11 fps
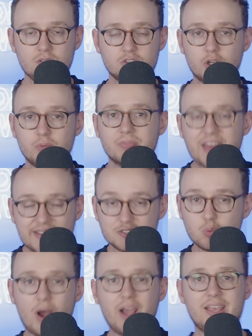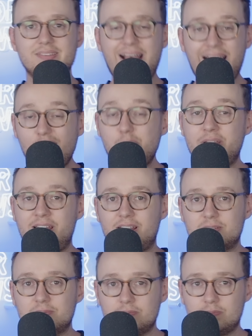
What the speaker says: So that's why it's happening.